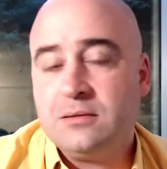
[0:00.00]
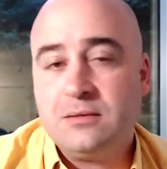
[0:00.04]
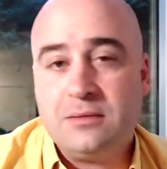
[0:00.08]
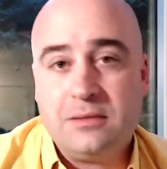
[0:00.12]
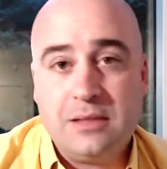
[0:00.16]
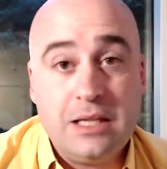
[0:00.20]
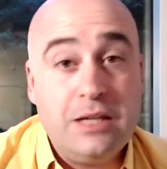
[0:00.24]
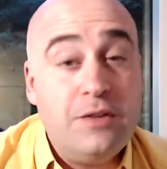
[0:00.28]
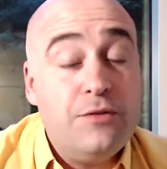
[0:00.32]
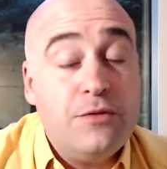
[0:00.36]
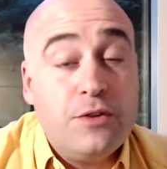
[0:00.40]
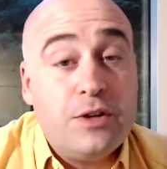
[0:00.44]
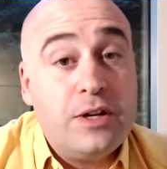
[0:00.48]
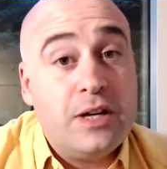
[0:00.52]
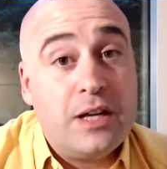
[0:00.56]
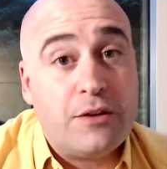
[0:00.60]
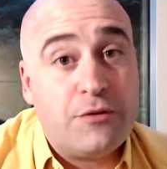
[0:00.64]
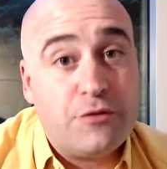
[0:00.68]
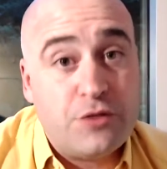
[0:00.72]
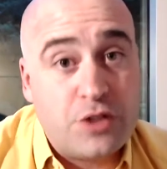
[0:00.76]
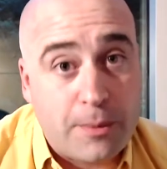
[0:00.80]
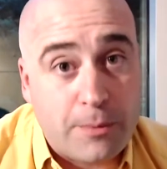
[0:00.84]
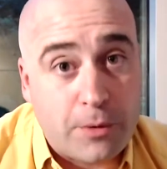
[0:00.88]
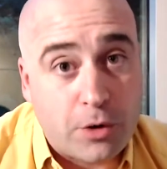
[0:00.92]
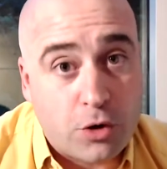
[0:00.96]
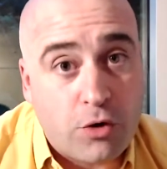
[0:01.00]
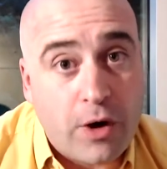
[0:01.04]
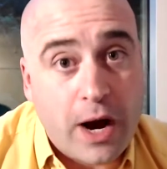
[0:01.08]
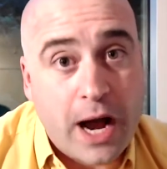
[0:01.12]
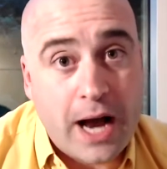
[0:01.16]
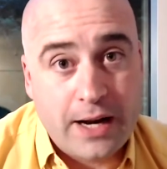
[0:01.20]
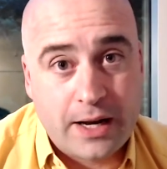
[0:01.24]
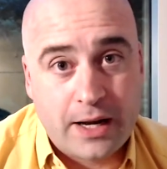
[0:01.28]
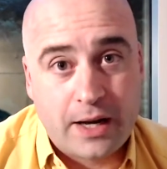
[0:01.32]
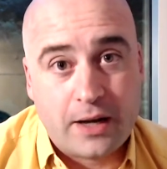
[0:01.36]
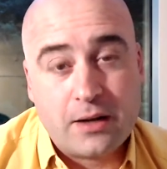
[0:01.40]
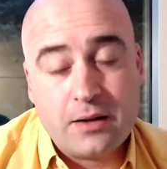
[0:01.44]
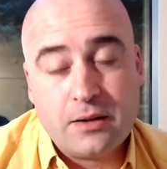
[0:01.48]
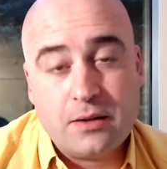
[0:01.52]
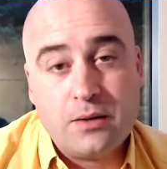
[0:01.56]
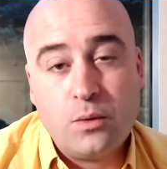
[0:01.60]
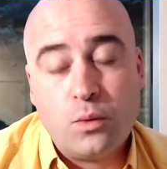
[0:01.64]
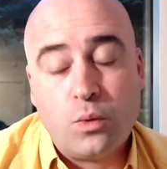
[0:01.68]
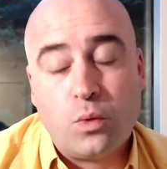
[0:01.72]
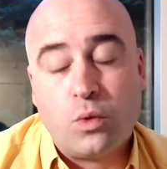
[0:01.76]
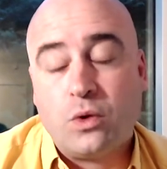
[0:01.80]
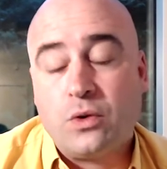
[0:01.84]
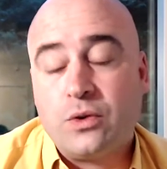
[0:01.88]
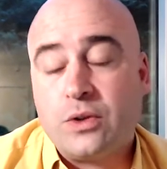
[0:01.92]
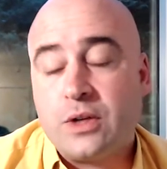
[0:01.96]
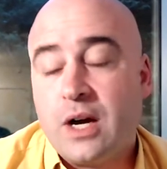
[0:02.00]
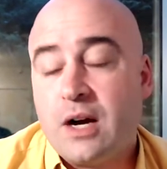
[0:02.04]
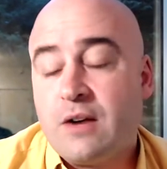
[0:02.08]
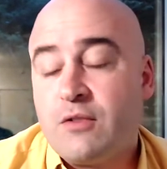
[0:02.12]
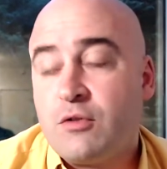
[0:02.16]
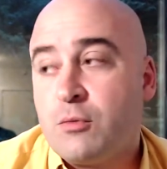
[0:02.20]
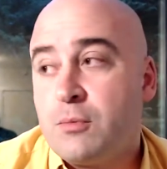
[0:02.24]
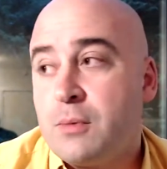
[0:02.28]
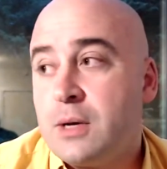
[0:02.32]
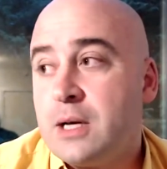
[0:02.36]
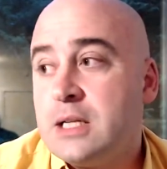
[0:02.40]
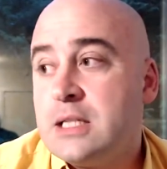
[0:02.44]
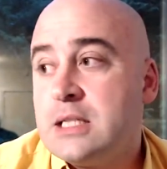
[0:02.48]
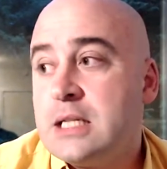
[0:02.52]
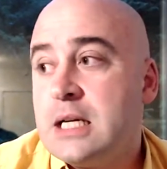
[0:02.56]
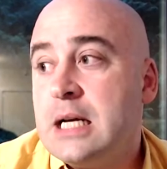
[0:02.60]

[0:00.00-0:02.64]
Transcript: even if democratic, world government